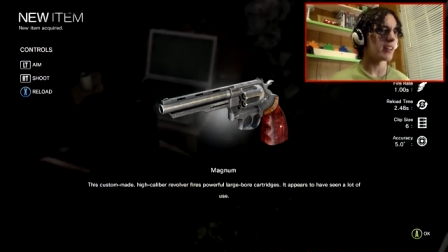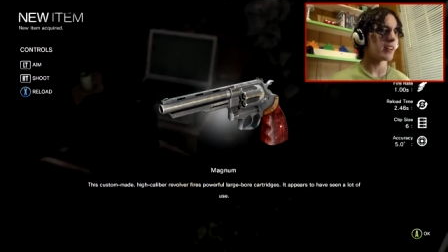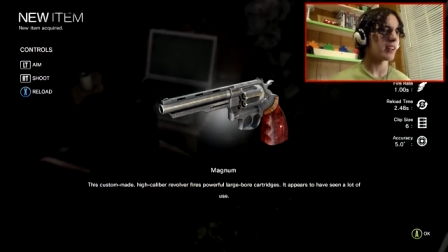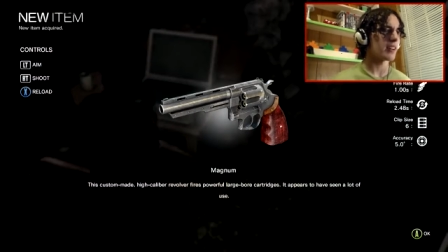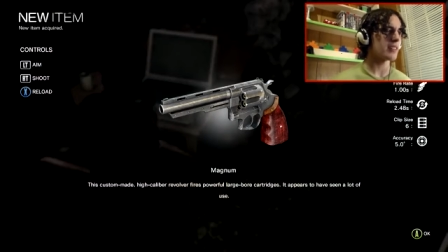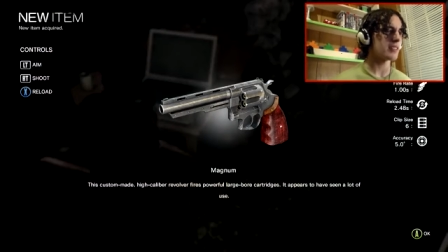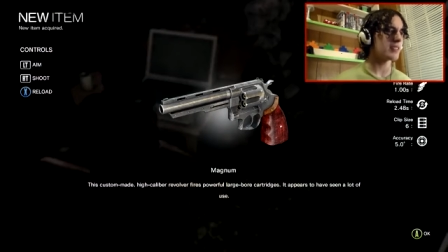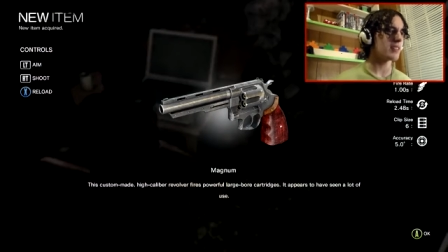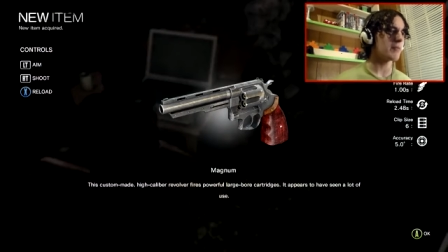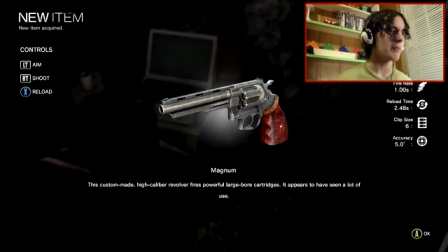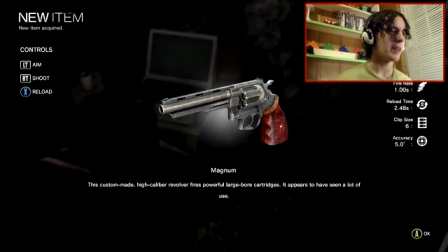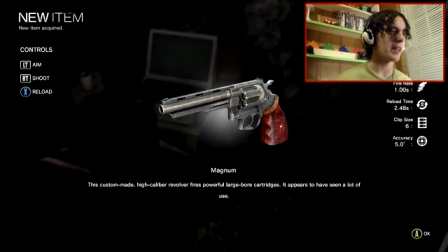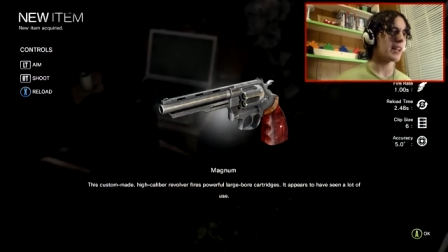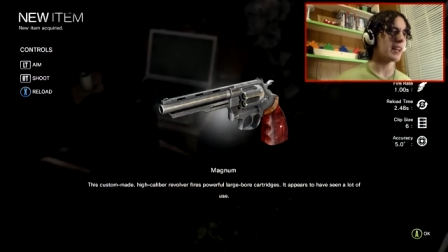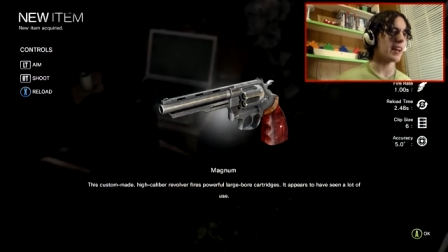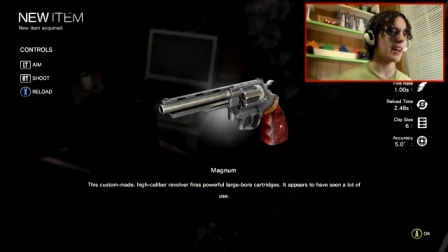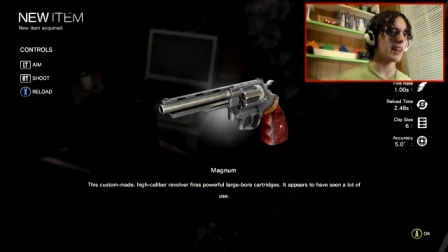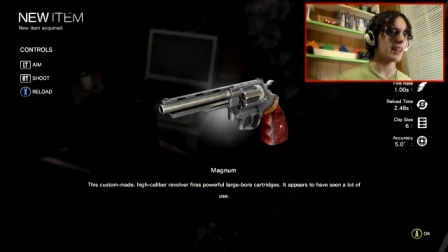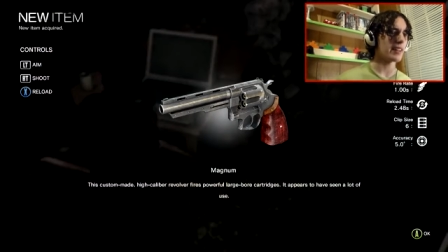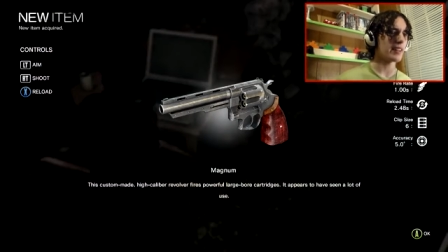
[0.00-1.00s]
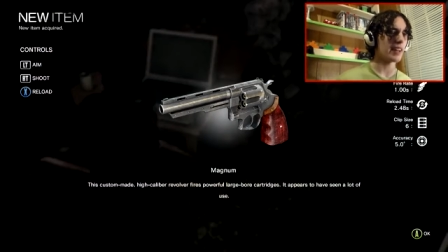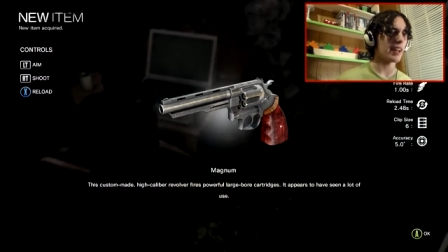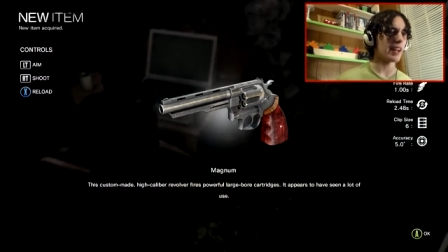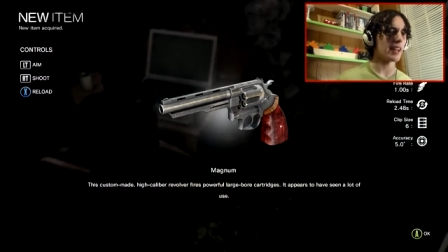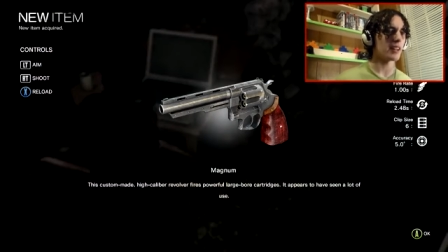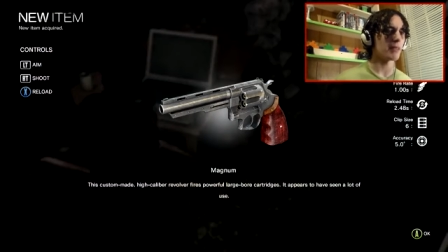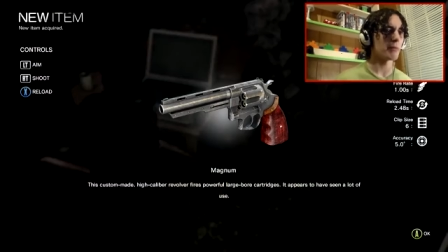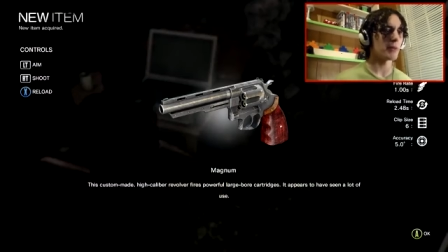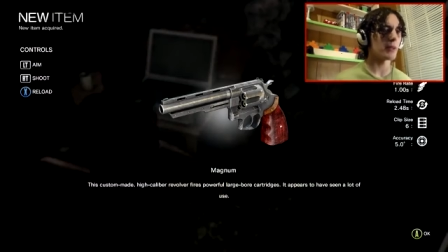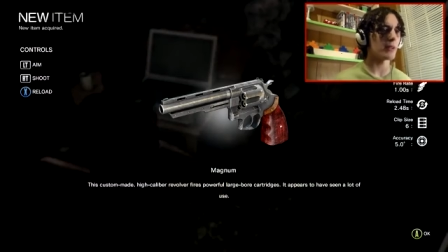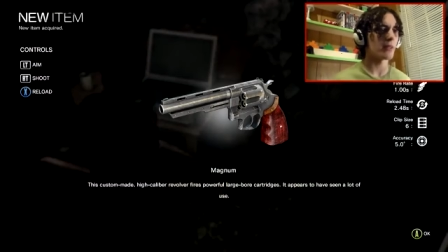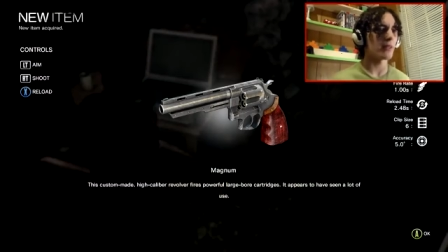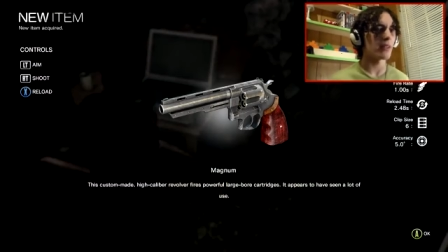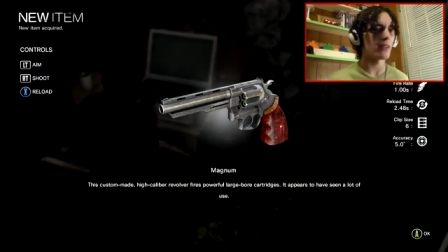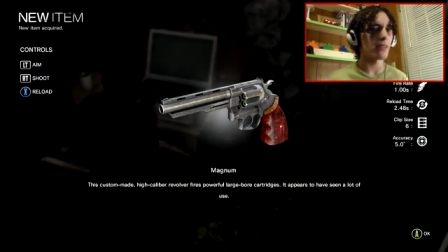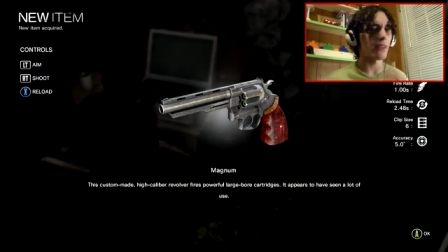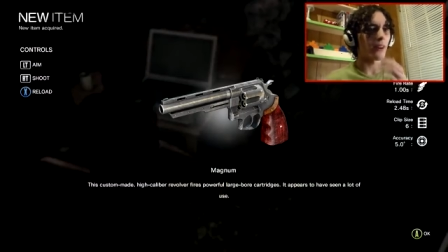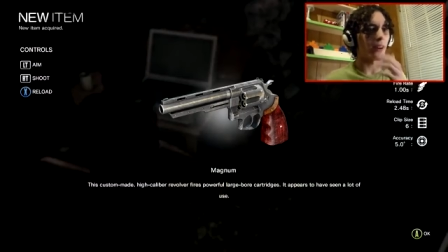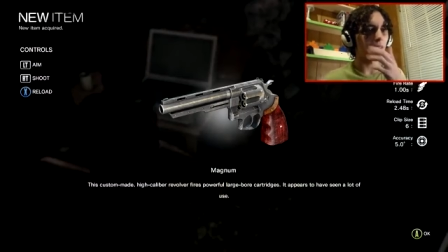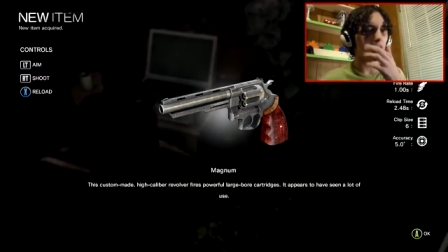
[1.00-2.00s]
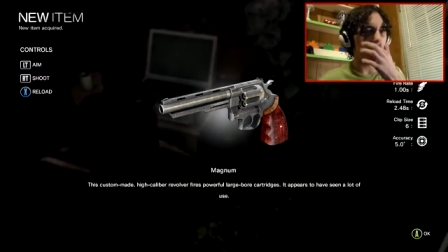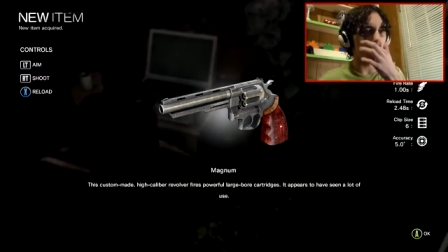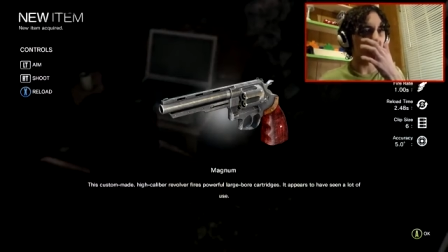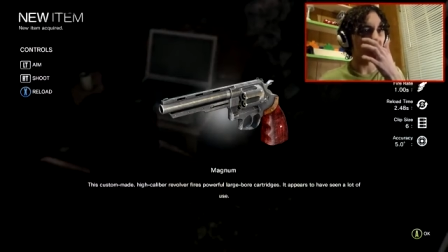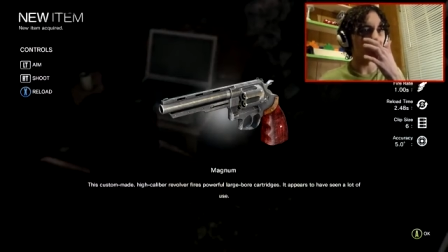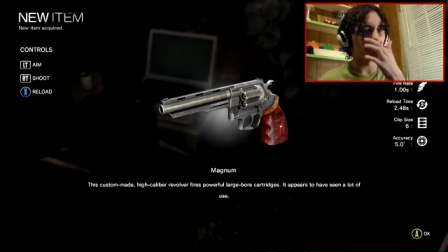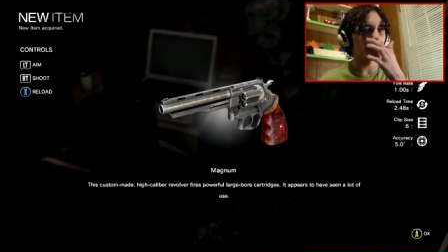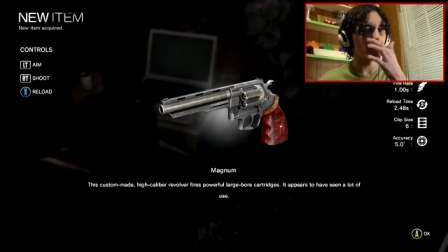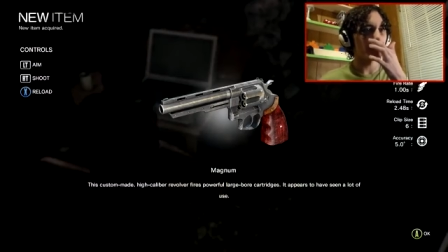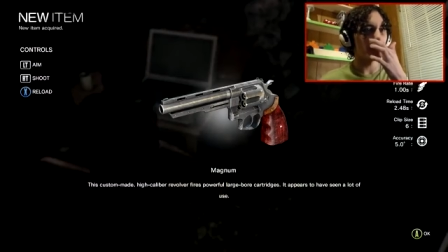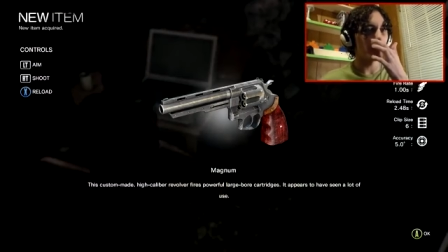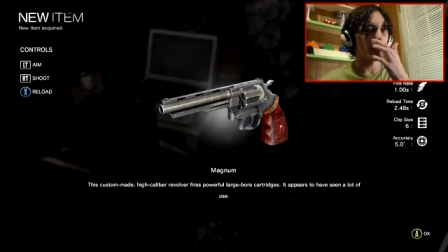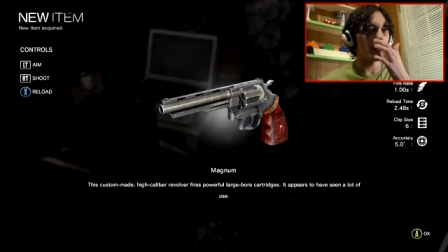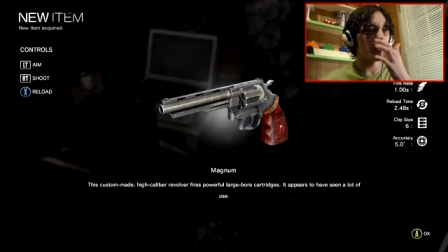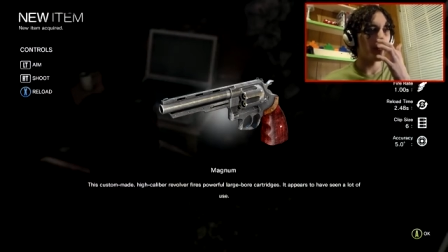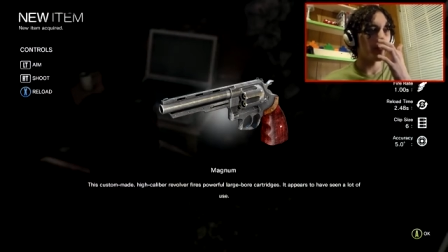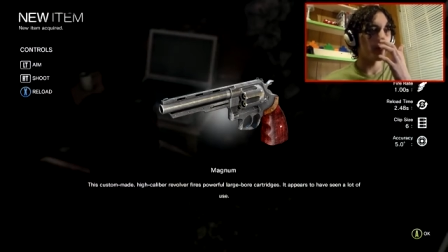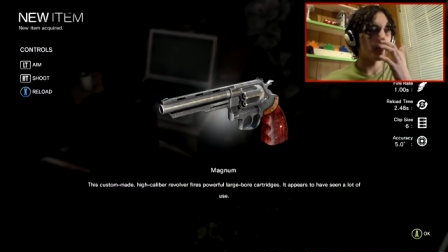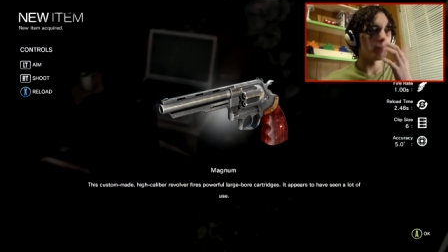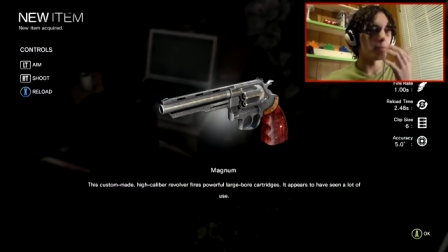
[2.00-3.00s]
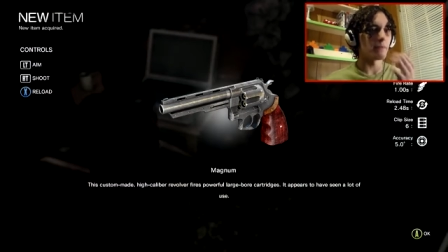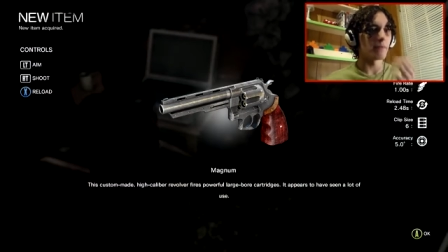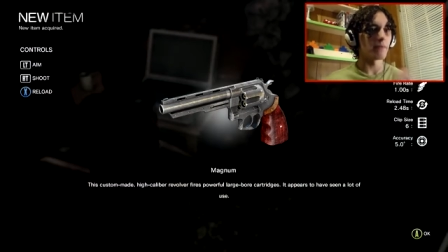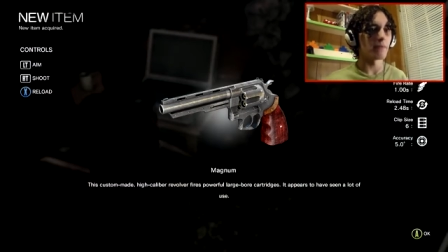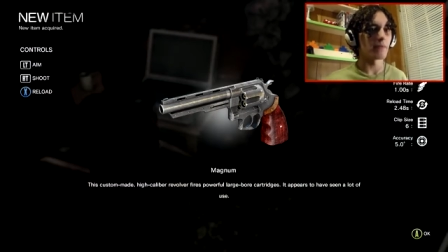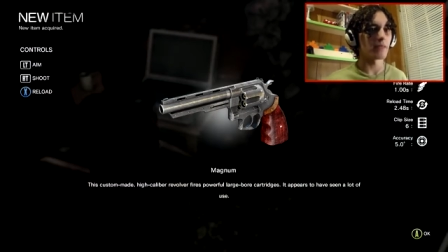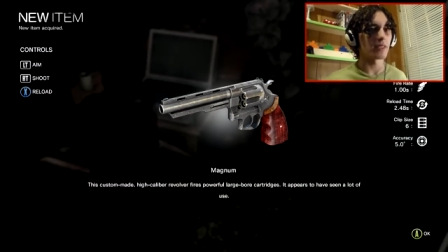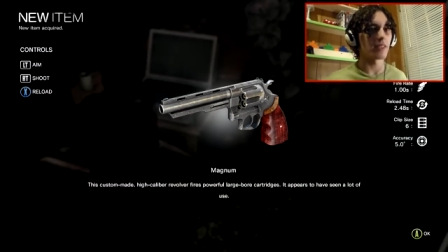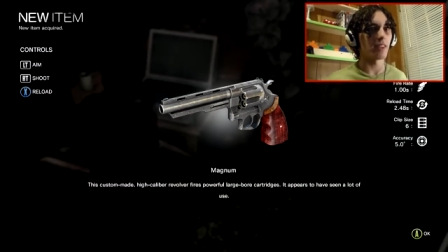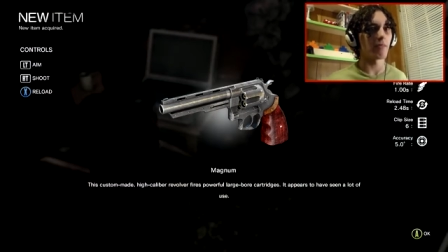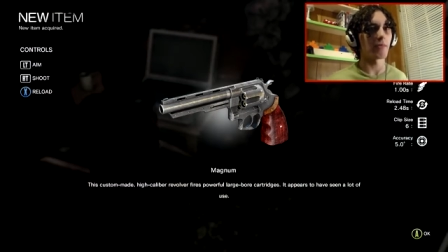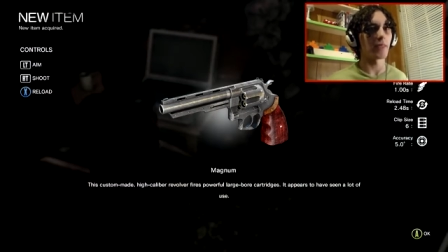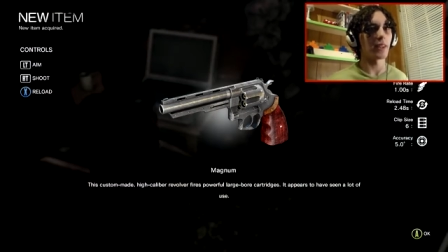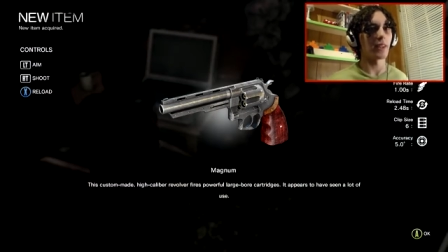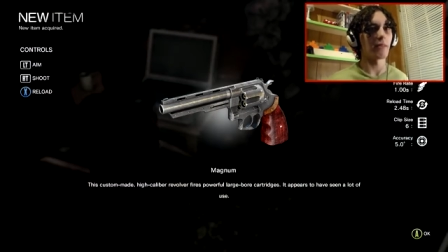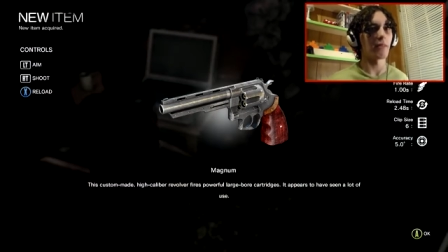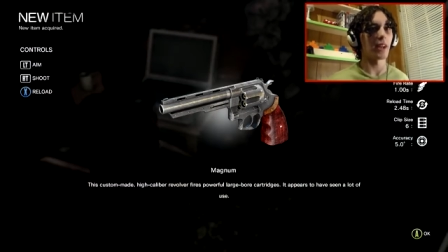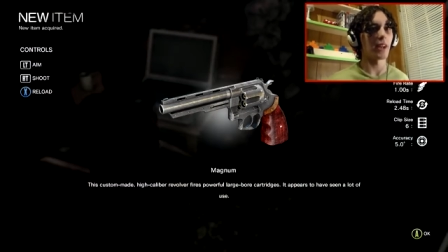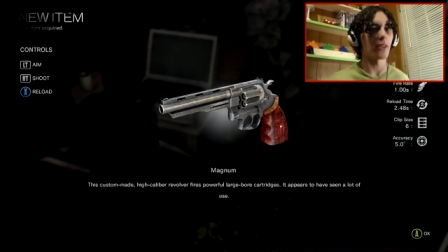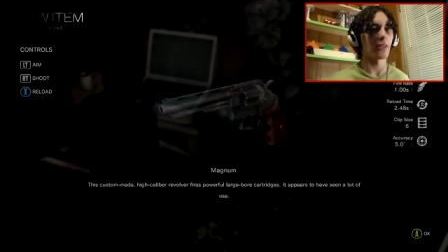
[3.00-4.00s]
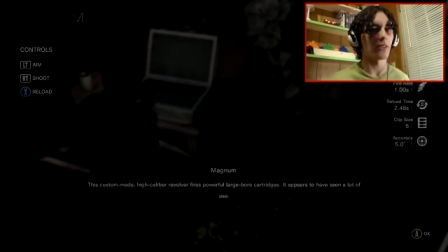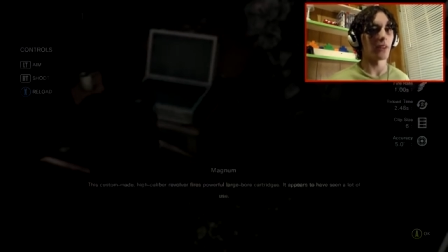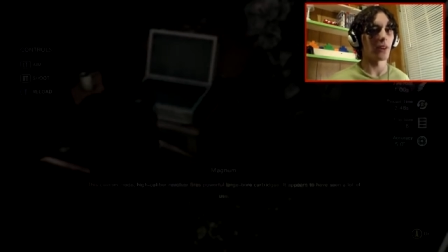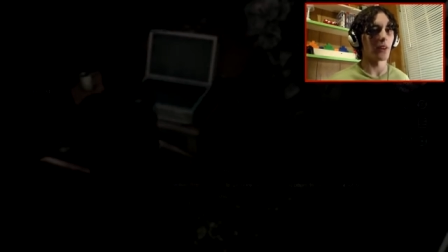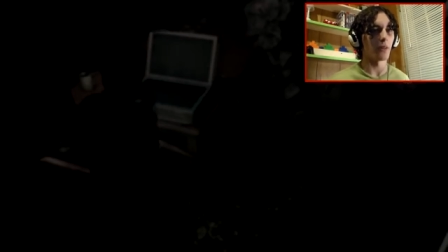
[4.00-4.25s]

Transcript: Custom made high caliber revolver, um, something, I don't